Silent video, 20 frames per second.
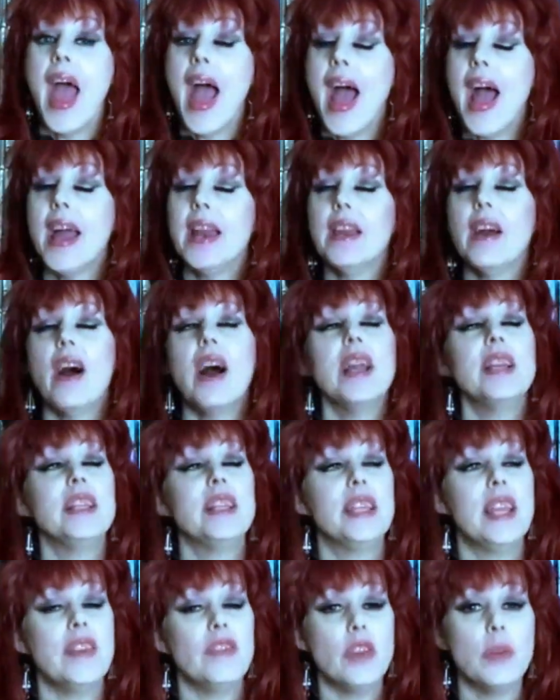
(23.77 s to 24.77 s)
and
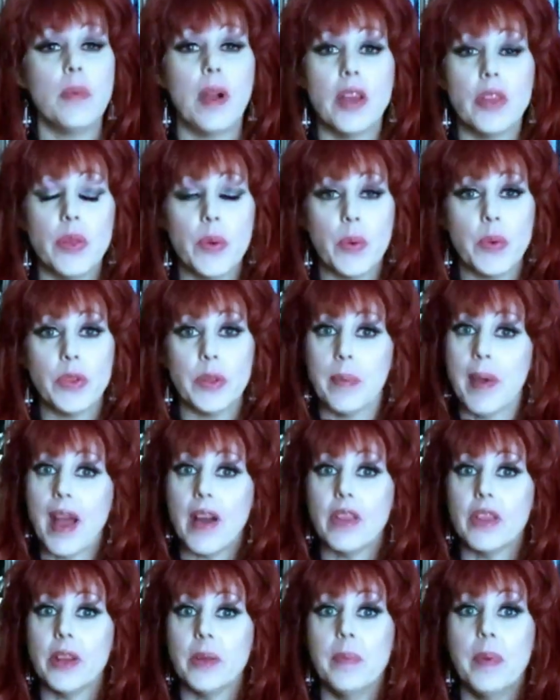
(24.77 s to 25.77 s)
I give you my thoughts
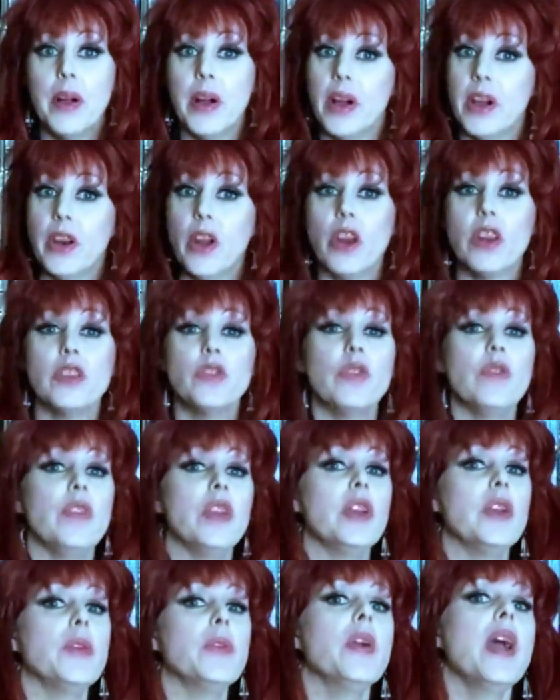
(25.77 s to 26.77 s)
about them, an honest
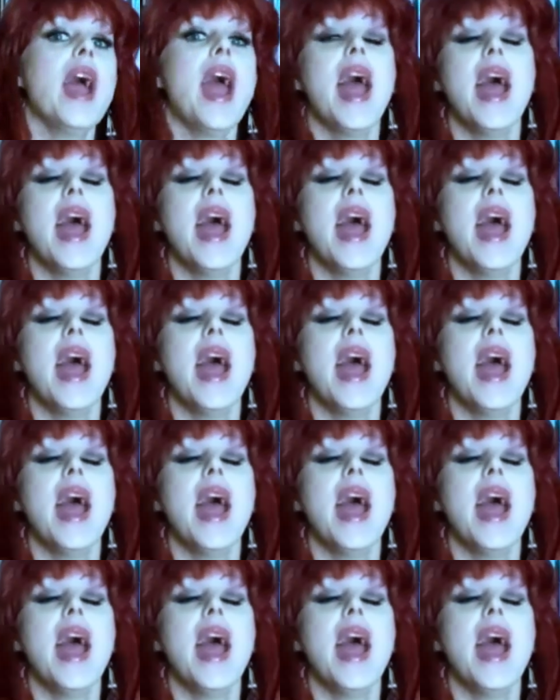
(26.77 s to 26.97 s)
review,